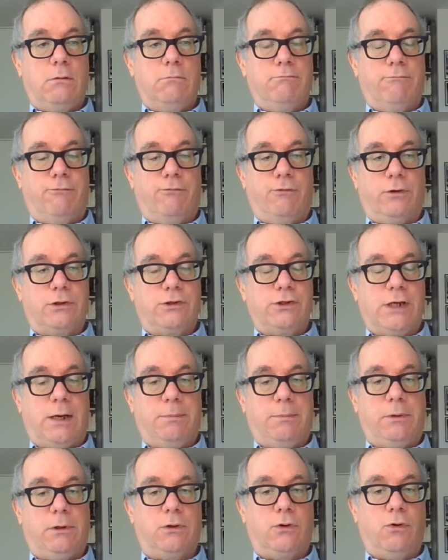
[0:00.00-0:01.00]
for
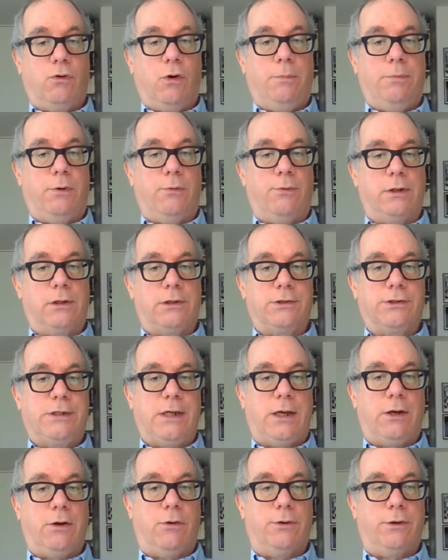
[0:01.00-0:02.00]
example, a corporate real
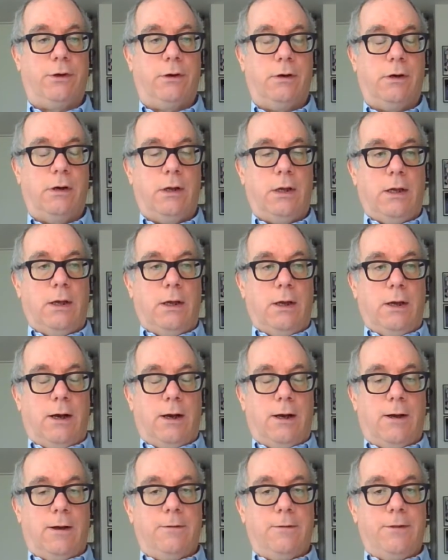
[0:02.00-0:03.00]
estate owner,
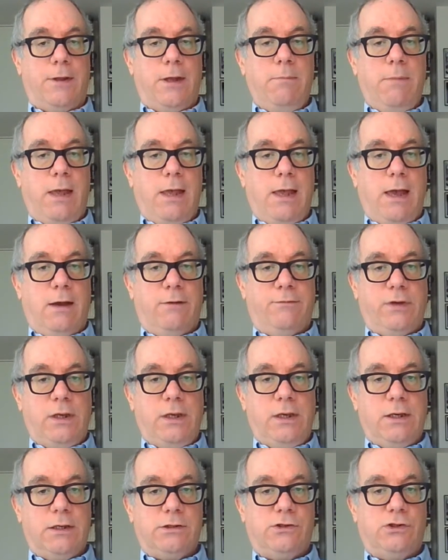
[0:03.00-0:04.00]
they may have
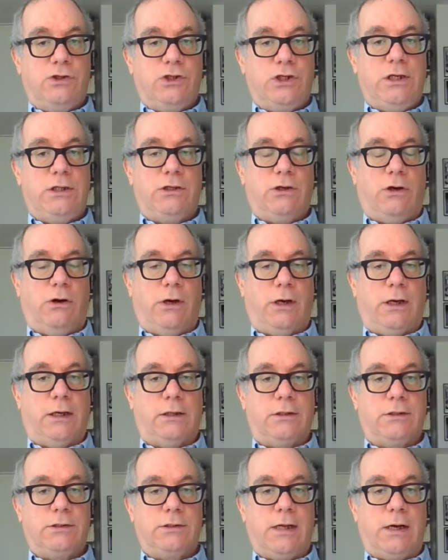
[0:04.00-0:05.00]
ESG
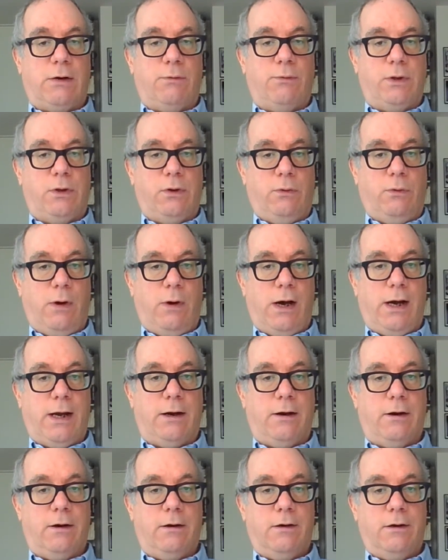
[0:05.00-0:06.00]
targets that
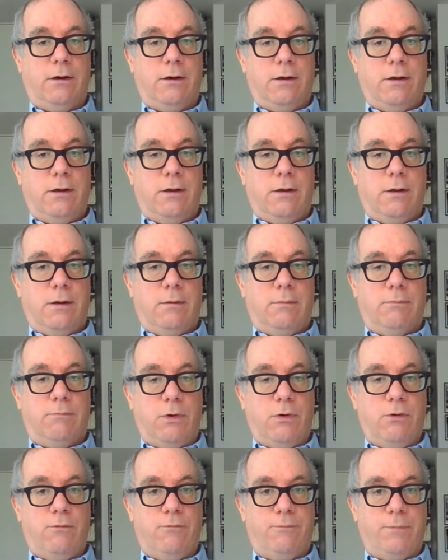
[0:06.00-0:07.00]
require
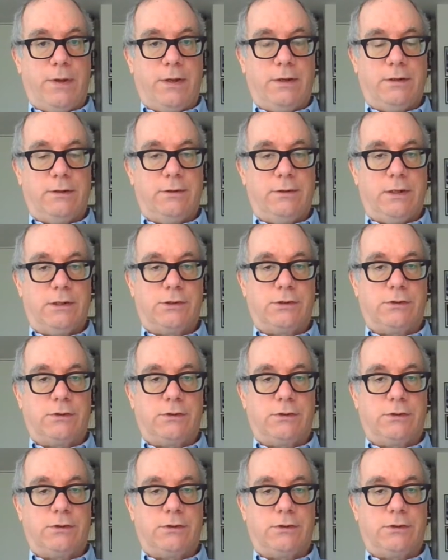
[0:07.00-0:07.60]
movement in this